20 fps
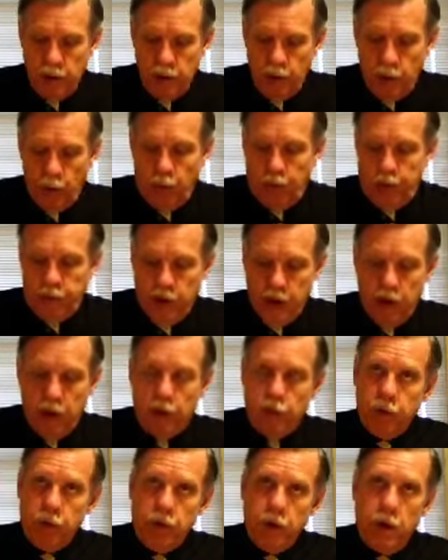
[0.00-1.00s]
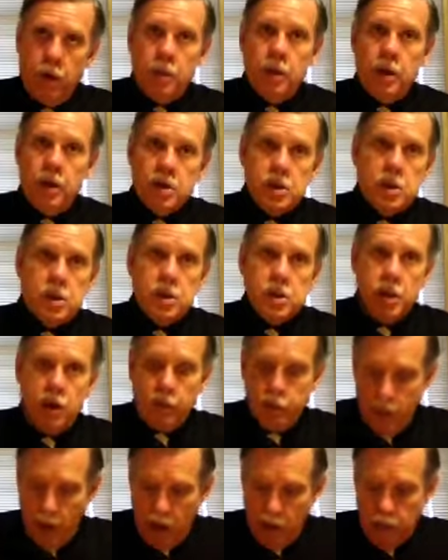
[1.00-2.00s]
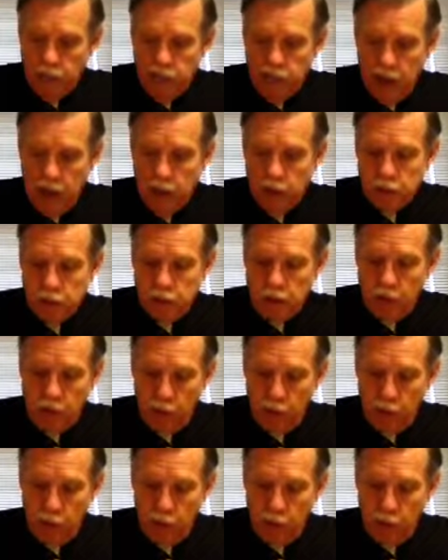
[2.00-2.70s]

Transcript: was found among 65,000